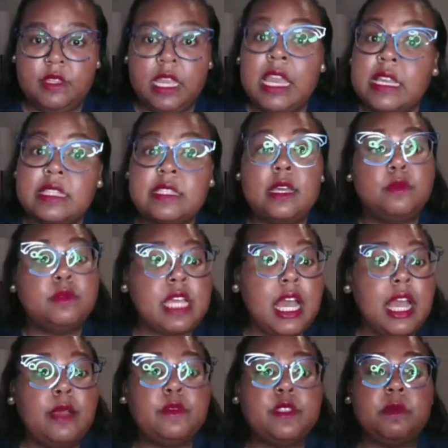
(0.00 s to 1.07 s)

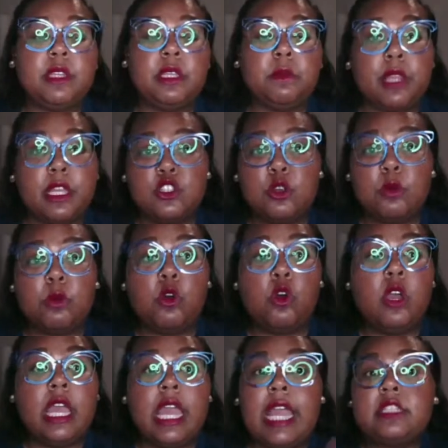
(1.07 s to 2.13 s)
Sometimes something pleasurable
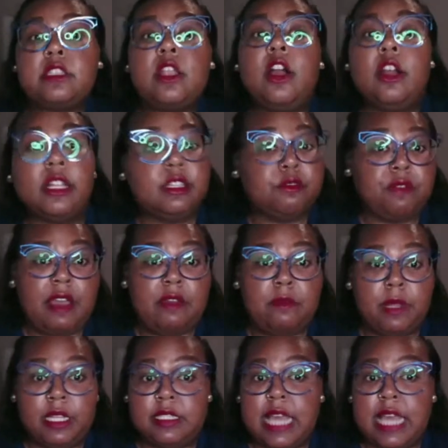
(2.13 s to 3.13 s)
is longer than 5 minutes.